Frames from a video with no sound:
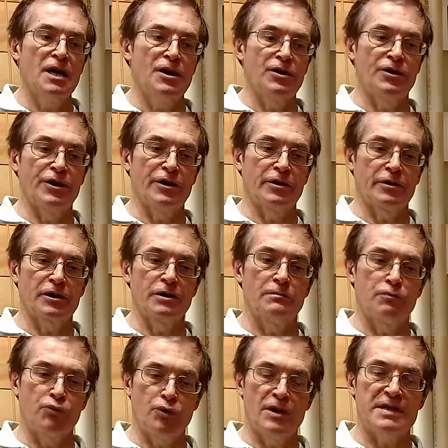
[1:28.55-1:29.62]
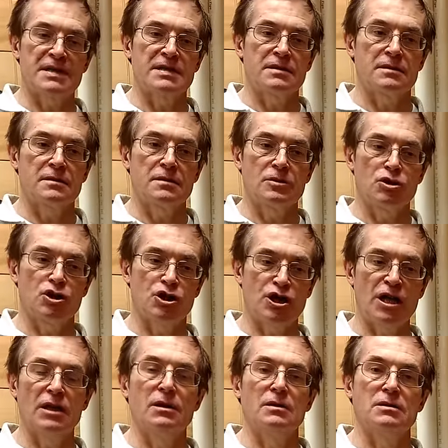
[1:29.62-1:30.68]
They're compressed
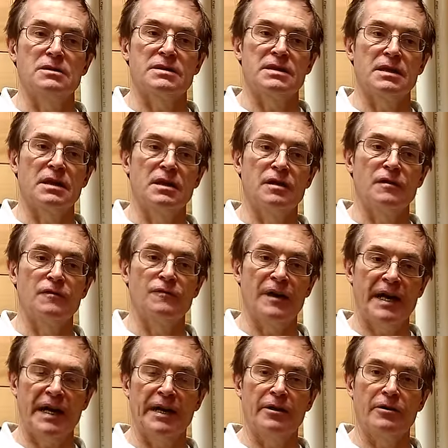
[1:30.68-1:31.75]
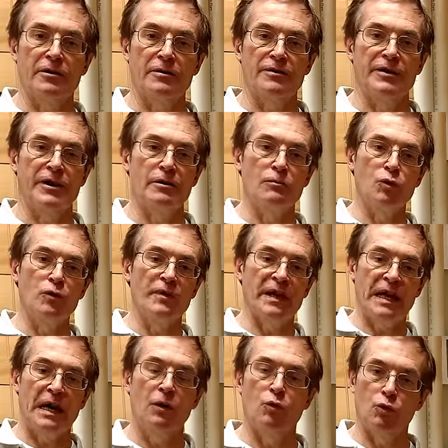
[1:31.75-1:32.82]
shells of air that are moving
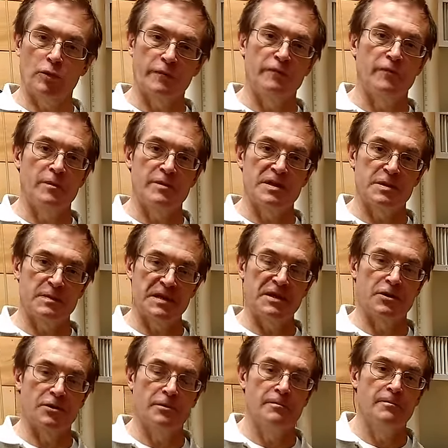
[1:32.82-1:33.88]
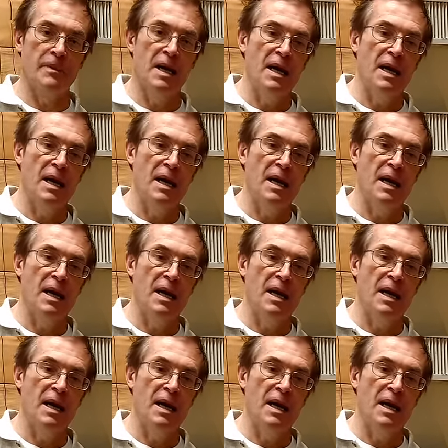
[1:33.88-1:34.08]
outward from the speaker.